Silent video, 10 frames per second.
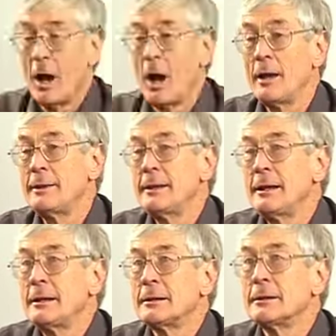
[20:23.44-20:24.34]
I
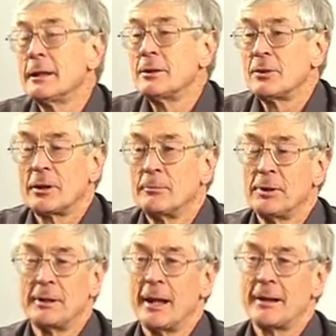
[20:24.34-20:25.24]
think there's a
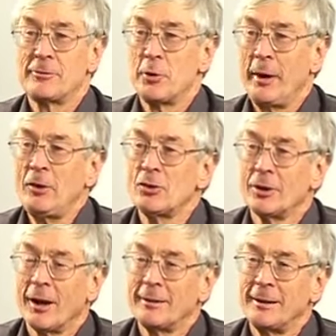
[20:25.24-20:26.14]
complete lack of direction.
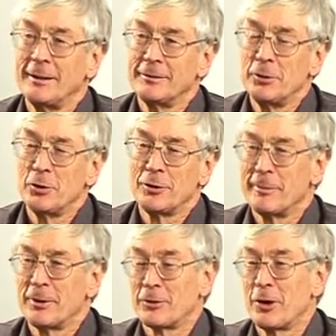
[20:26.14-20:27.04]
I think News
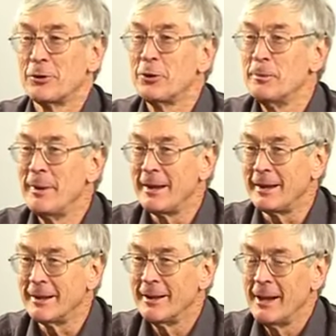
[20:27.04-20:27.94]
Limited's got too
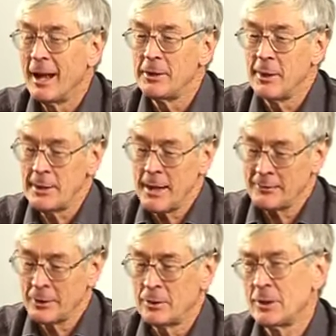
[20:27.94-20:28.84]
big. And you only have
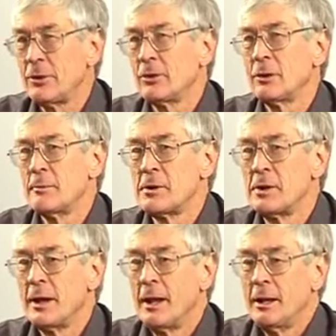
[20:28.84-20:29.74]
to look at News Limited.